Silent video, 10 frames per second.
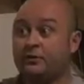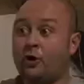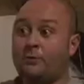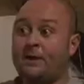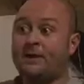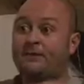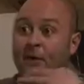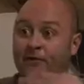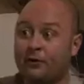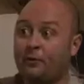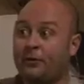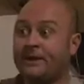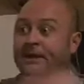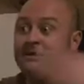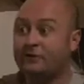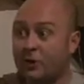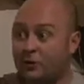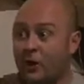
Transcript: Don't be, if you have a couple of gigs that don't